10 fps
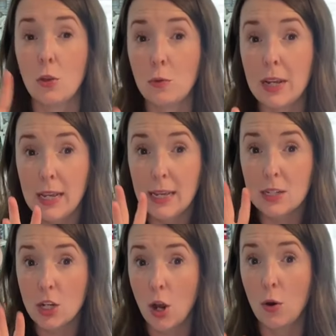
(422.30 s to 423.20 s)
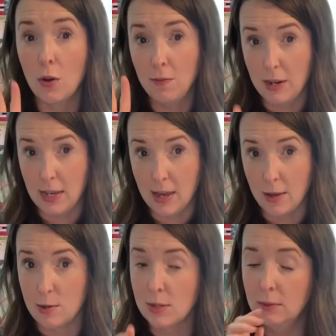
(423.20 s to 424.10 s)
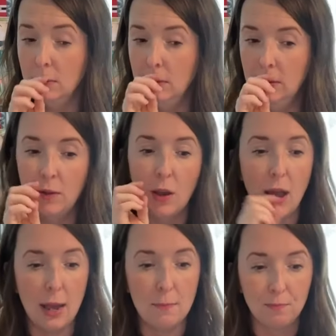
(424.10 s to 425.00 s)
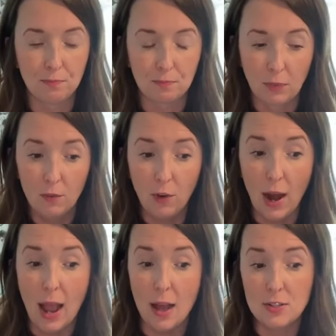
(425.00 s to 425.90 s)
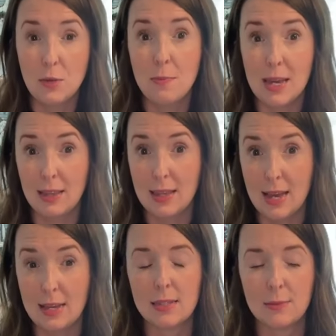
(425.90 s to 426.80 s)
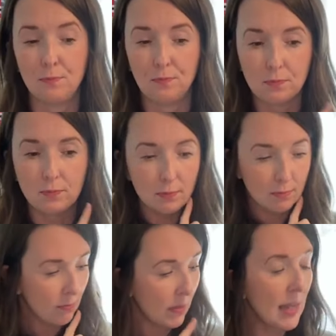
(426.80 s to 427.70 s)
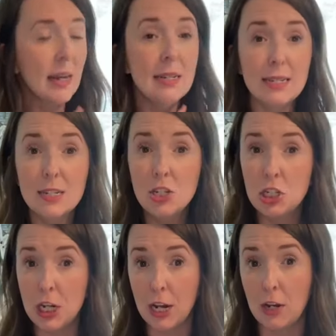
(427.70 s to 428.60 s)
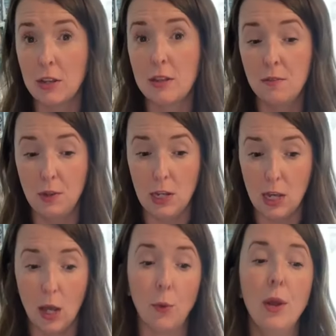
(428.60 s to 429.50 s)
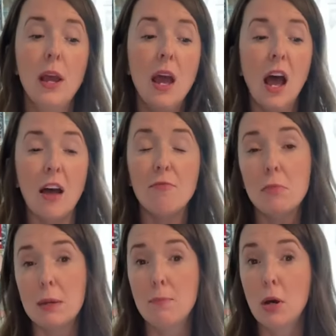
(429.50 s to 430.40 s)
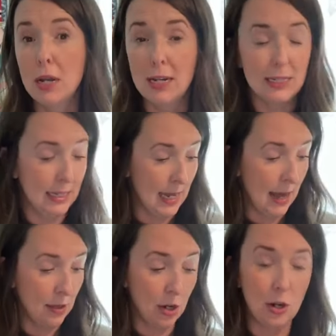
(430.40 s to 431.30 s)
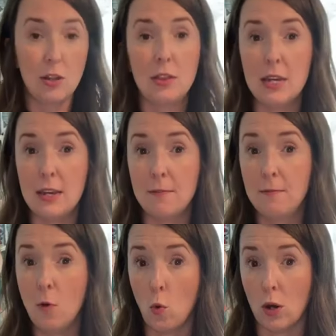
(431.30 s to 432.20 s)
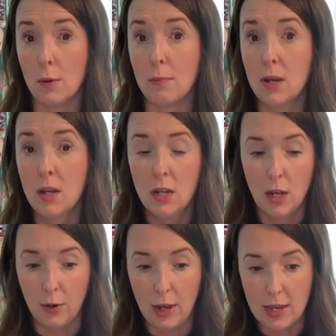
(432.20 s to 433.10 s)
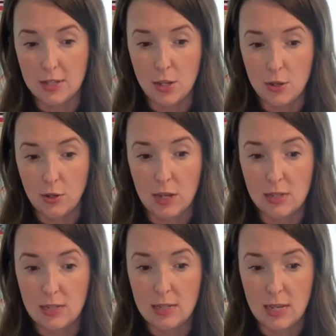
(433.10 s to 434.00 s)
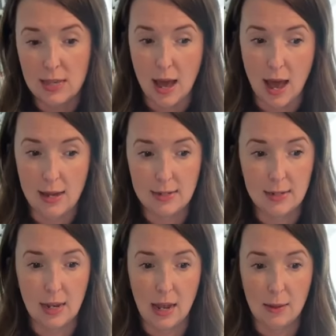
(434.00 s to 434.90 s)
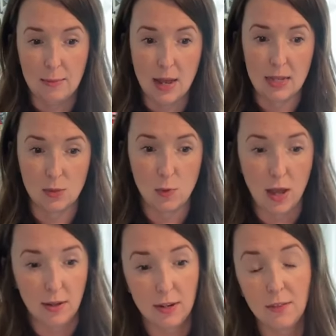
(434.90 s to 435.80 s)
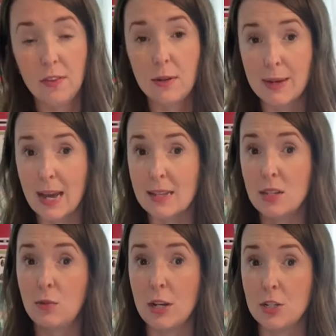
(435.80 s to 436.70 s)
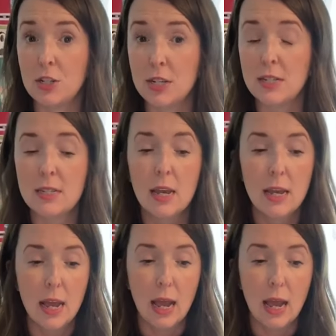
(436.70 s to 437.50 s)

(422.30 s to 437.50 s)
3 total videos for how to make this. And I did share the video of me putting together the form. Okay, so you can see that as well. And if anybody has any questions,